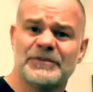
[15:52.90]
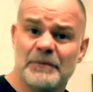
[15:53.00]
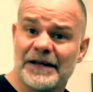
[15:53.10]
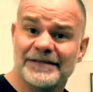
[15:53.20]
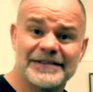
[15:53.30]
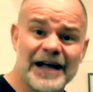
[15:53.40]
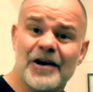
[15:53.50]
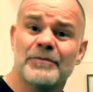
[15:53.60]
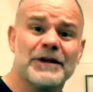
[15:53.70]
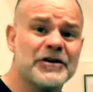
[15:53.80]
my
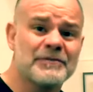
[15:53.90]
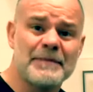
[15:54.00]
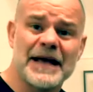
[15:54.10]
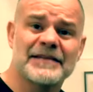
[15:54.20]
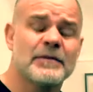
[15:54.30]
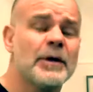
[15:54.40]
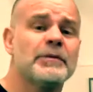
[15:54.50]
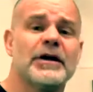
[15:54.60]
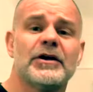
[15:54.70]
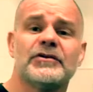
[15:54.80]
soccer players, my basketball
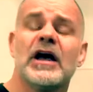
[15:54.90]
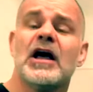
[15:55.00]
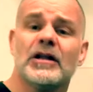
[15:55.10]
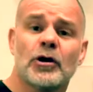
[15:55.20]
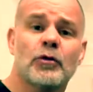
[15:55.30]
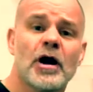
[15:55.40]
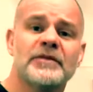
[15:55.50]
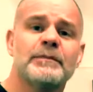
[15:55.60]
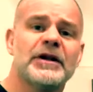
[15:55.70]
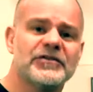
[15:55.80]
players, lacrosse
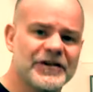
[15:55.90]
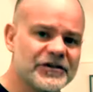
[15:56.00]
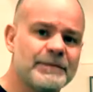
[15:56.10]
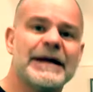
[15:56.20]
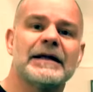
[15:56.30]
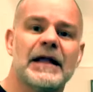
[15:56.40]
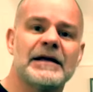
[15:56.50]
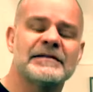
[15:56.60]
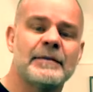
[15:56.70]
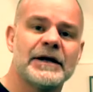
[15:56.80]
players that are spending a lot
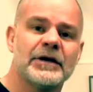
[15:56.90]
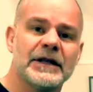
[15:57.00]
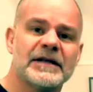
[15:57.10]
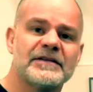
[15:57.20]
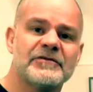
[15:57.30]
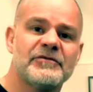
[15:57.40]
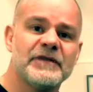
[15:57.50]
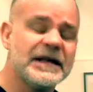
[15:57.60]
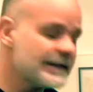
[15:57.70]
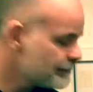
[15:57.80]
of time on their legs and
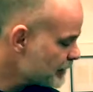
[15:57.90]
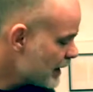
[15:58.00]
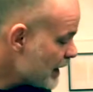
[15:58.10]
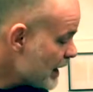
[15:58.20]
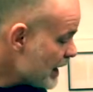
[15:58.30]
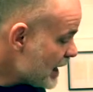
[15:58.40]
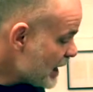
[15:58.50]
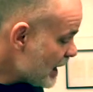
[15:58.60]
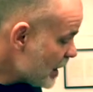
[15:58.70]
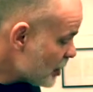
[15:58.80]
feet,
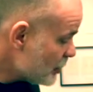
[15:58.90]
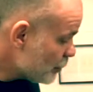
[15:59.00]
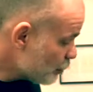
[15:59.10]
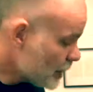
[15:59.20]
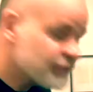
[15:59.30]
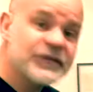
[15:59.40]
the runner